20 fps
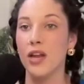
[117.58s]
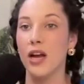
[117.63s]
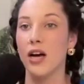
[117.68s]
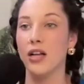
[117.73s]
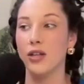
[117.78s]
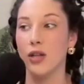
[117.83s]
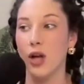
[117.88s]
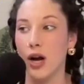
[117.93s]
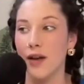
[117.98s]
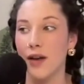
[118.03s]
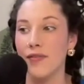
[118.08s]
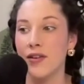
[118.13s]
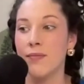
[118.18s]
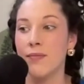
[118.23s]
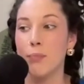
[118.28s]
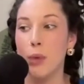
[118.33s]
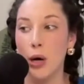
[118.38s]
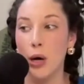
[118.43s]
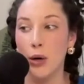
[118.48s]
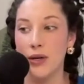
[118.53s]
A lot of
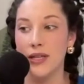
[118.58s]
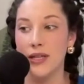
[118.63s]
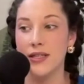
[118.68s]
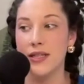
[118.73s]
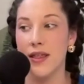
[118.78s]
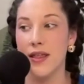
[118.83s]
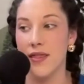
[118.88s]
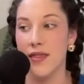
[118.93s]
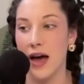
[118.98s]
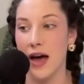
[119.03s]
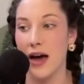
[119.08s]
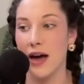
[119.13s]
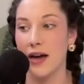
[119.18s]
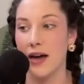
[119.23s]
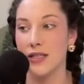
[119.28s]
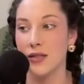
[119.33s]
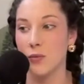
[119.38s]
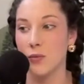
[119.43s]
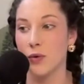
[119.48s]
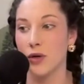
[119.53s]
components
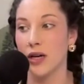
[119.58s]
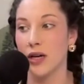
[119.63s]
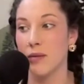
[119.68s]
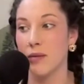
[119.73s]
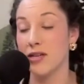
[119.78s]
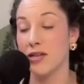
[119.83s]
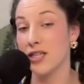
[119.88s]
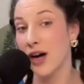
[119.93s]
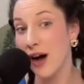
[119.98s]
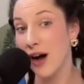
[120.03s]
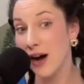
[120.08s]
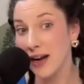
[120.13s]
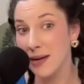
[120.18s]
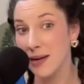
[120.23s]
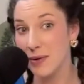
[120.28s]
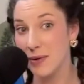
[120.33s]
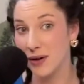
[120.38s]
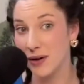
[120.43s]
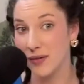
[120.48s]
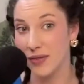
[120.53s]
that we're going to be talking
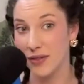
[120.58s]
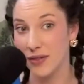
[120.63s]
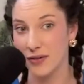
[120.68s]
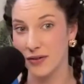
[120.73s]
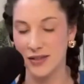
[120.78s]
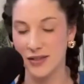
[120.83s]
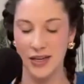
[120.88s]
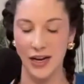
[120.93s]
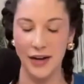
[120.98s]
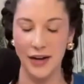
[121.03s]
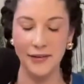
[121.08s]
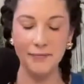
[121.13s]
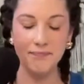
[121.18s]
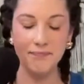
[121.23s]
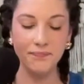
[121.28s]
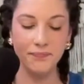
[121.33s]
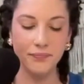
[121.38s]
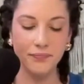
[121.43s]
about on Thursday